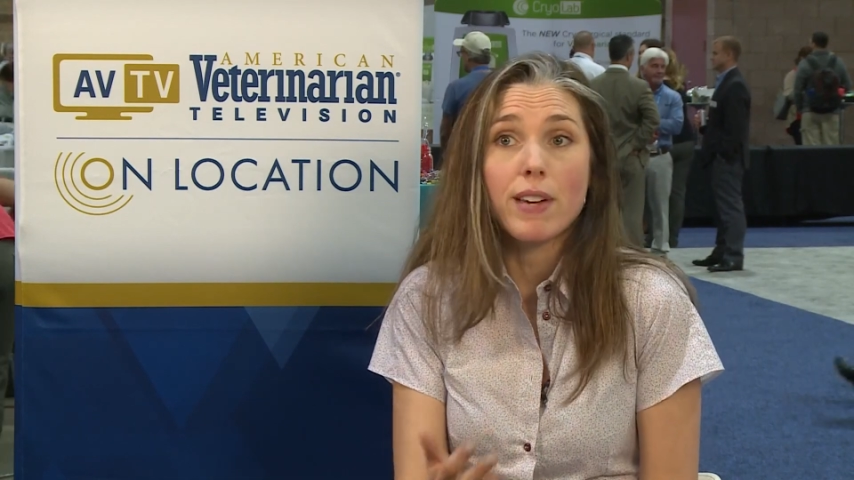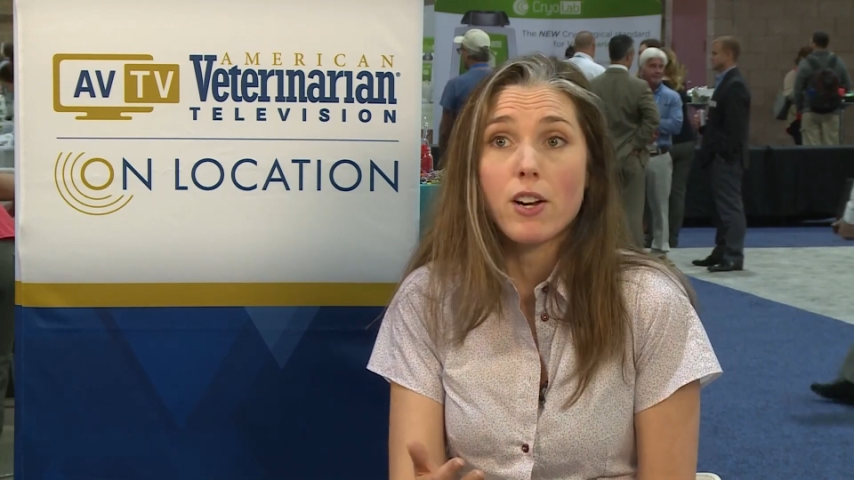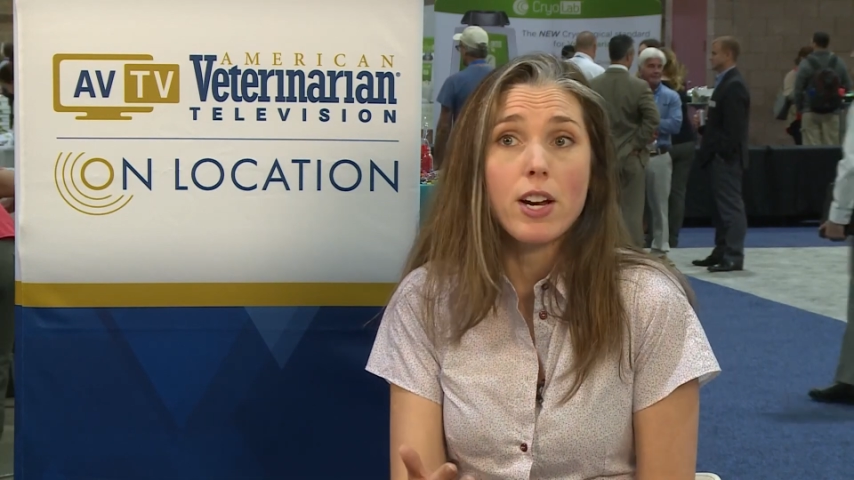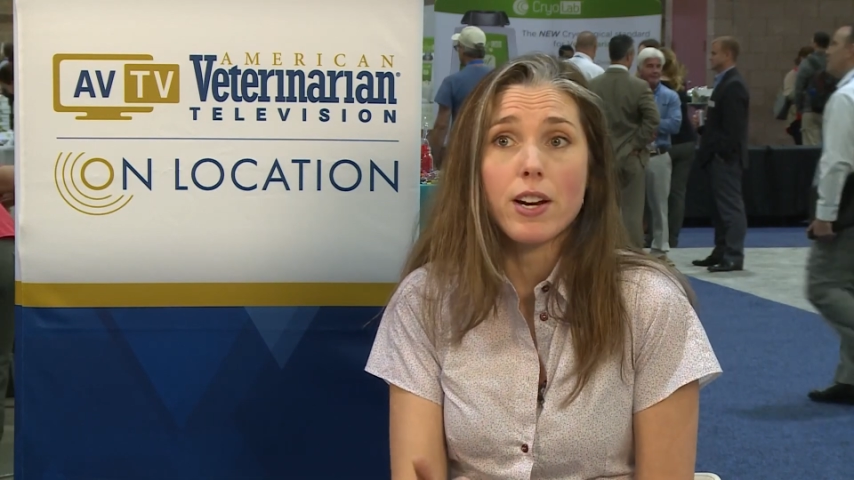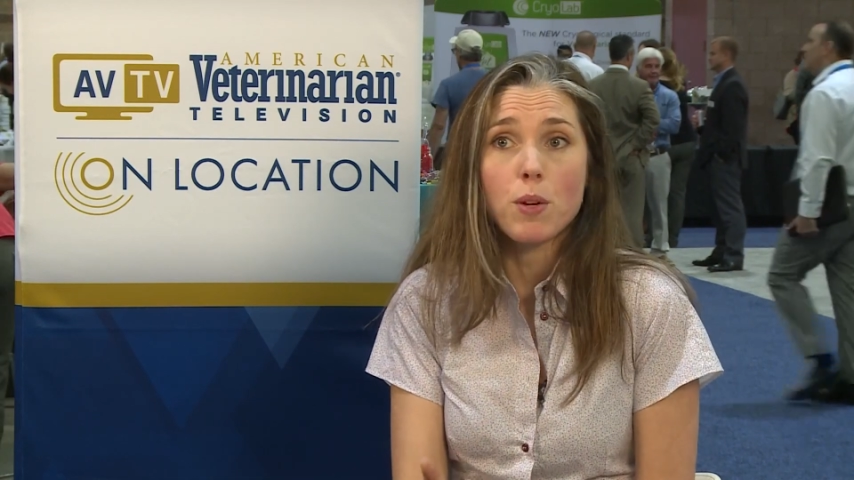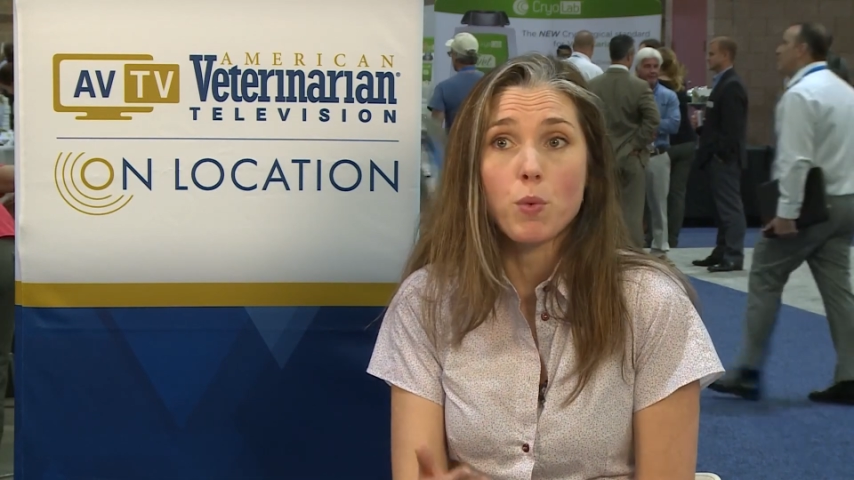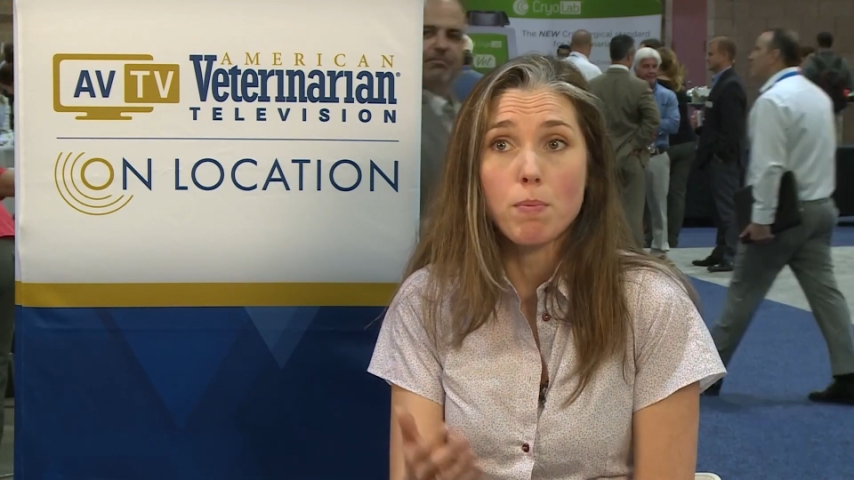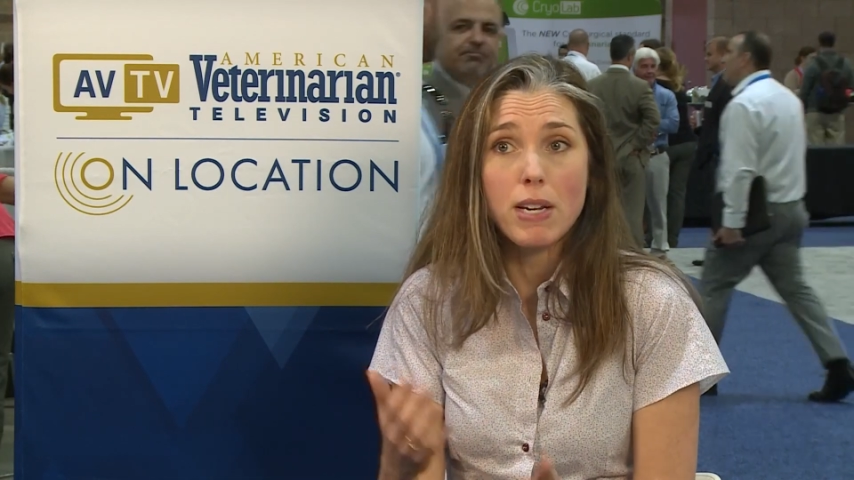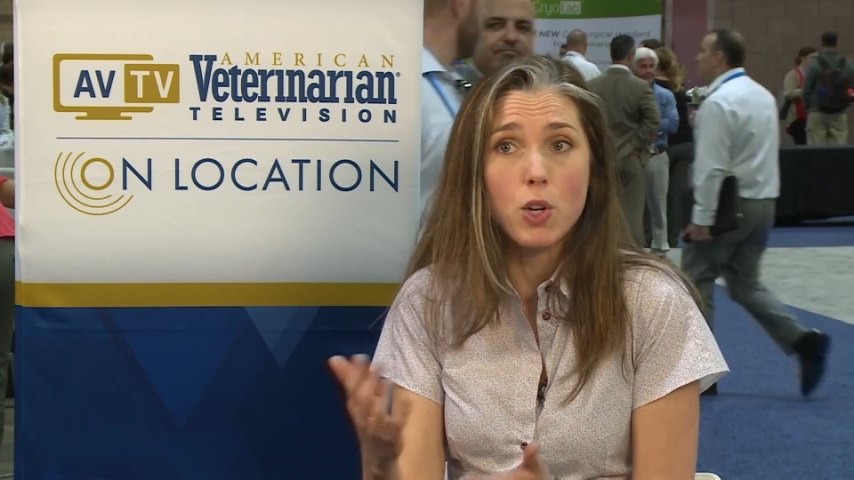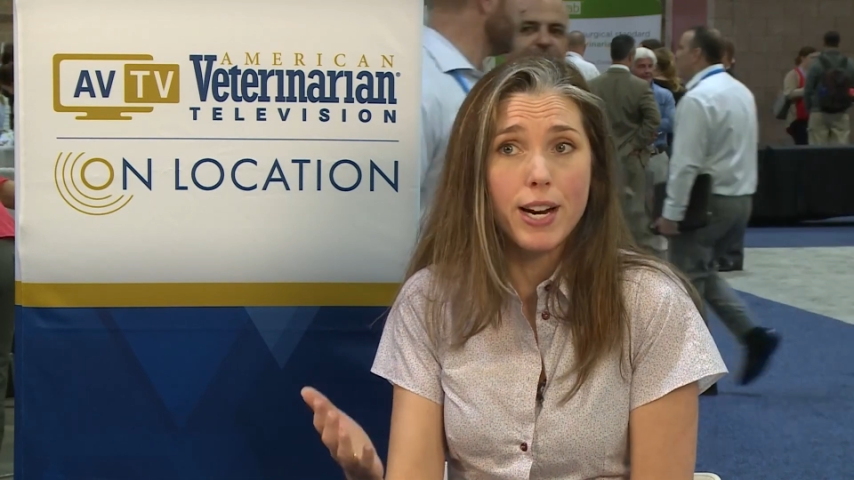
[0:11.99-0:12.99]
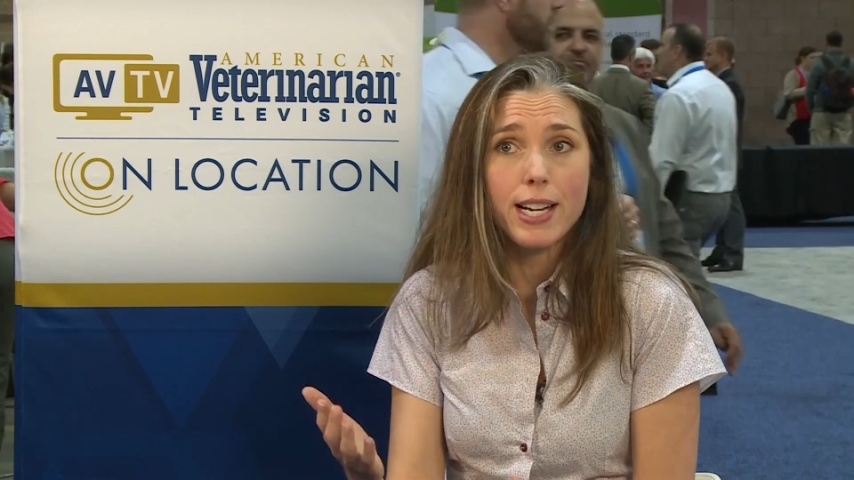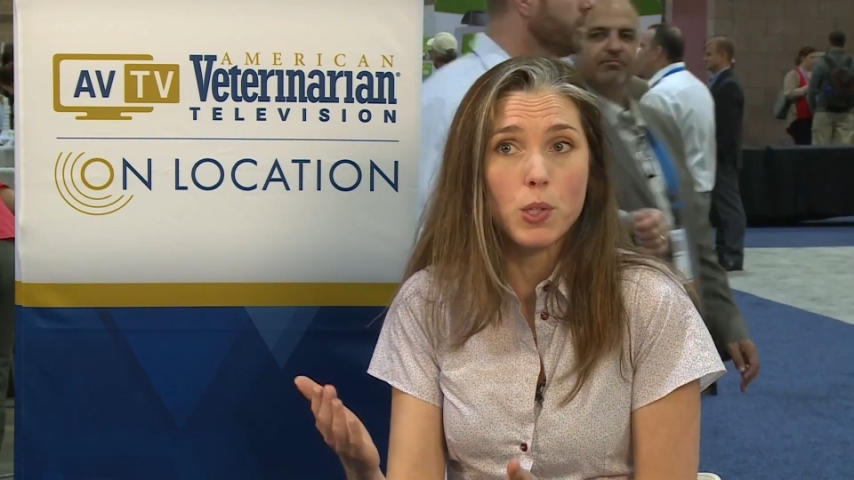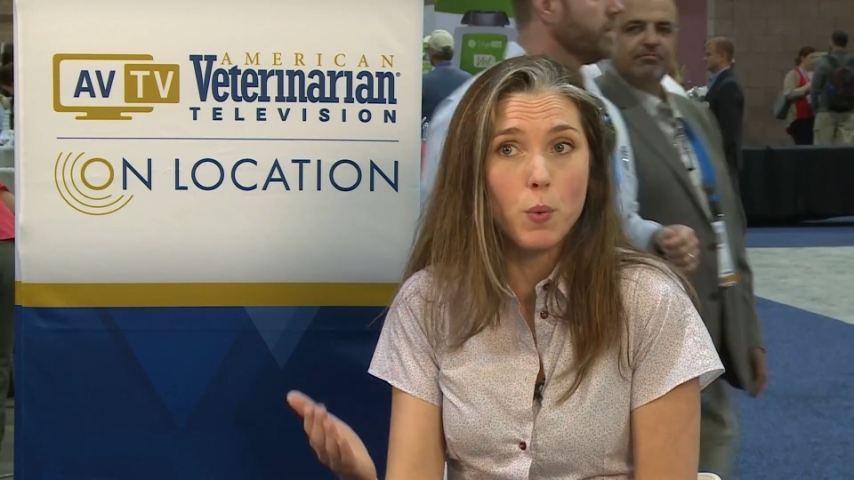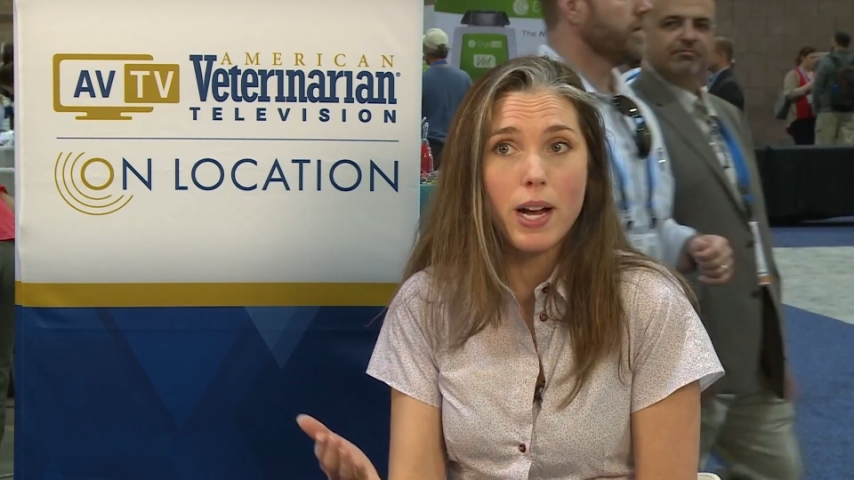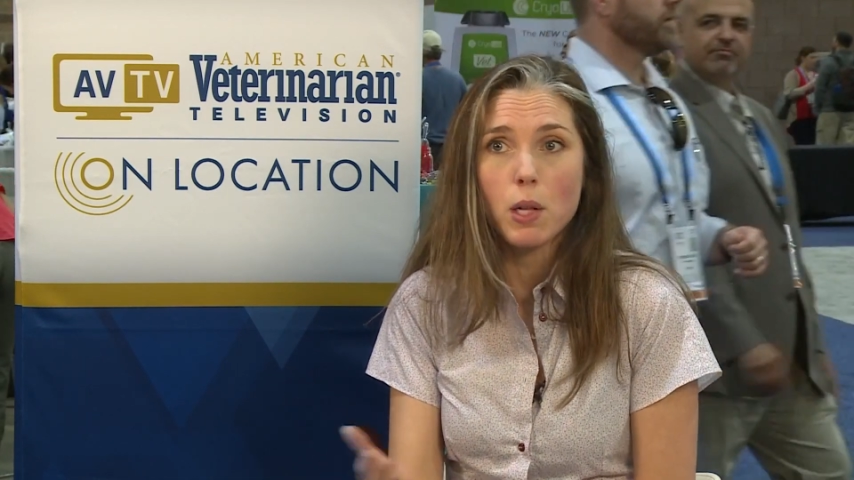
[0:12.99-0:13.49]
veterinarian would be great
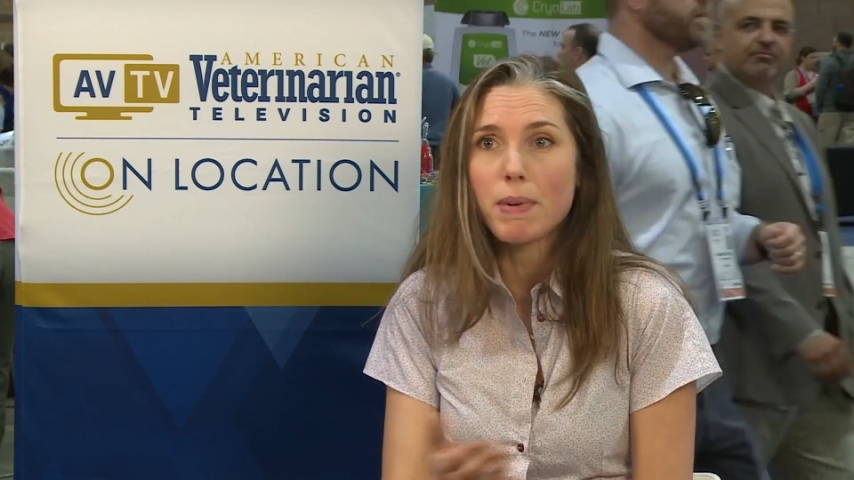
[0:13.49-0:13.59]
as well,